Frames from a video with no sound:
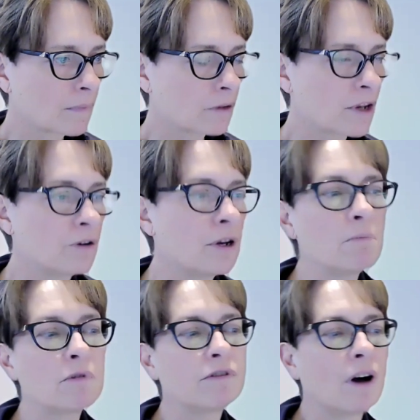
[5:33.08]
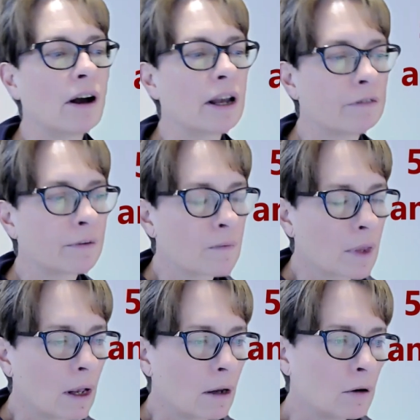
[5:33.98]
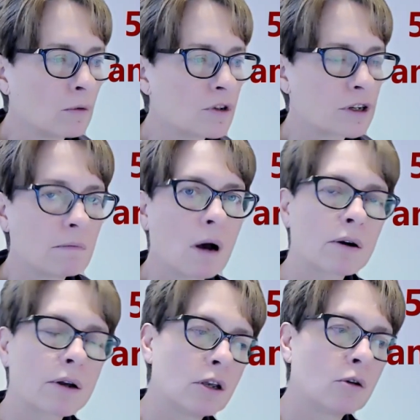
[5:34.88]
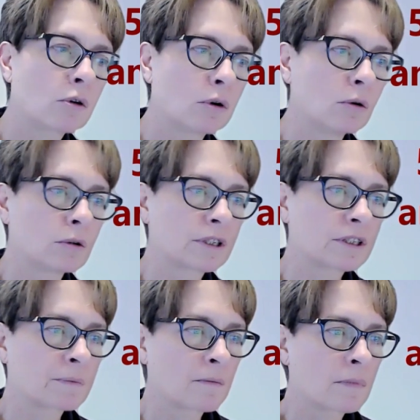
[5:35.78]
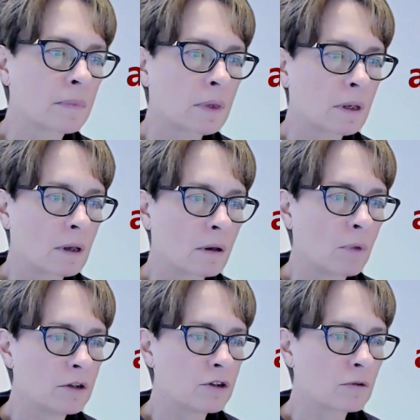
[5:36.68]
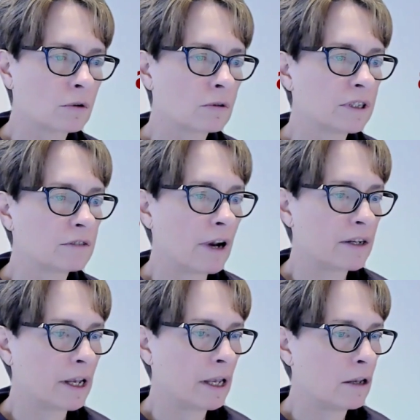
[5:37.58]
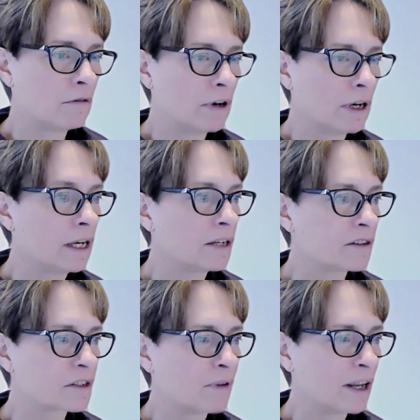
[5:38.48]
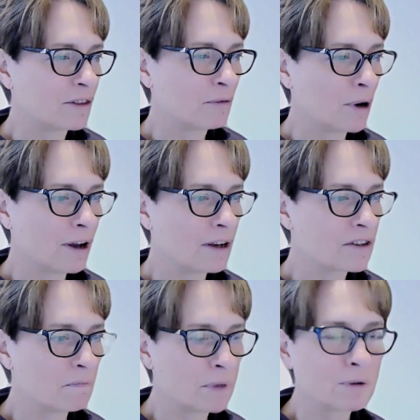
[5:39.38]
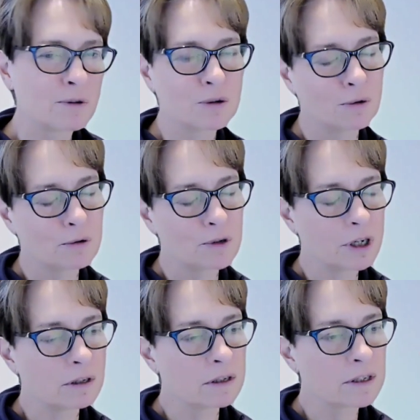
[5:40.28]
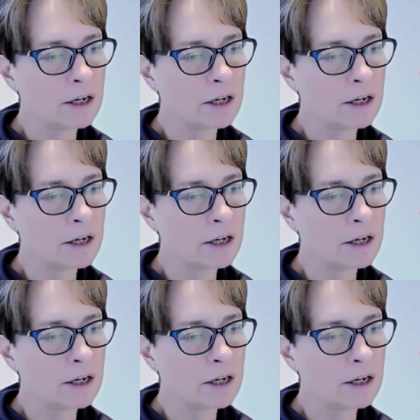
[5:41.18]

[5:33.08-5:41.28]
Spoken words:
So number 5, launch and market your course. Once your course is ready, you really need to spread the word and build your audience.